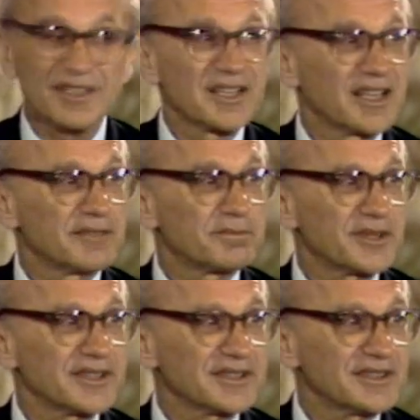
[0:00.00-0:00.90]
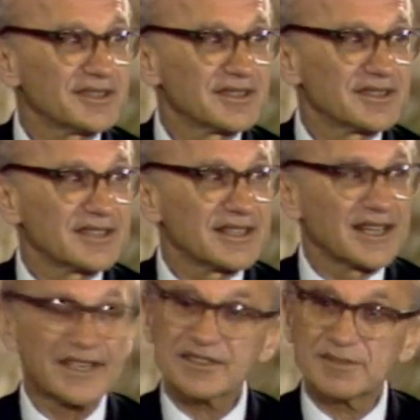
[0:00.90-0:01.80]
In Britain,
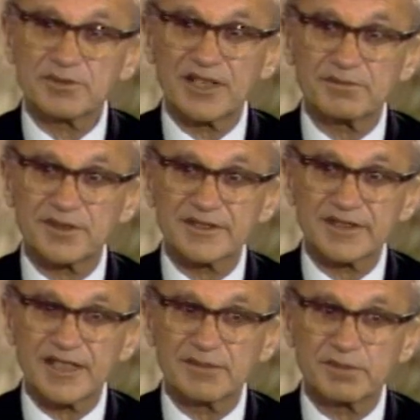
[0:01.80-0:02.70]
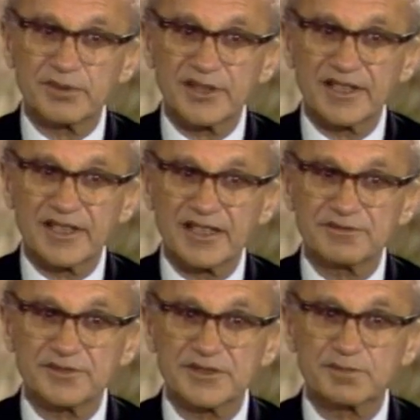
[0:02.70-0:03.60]
last September at the Labour Party
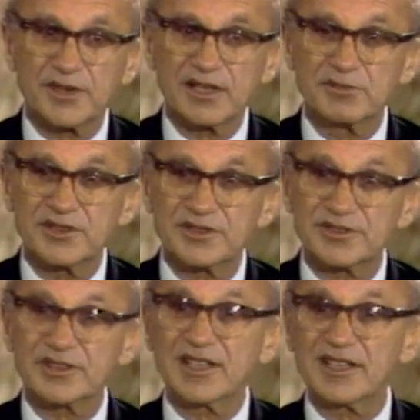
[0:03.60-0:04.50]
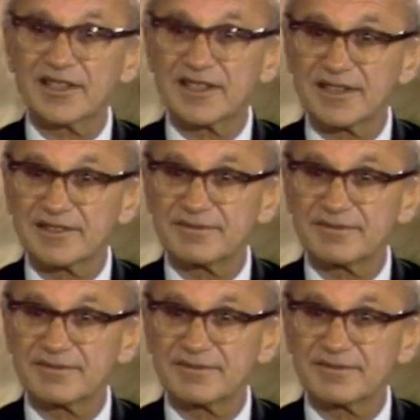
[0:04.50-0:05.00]
conference, Prime Minister Callaghan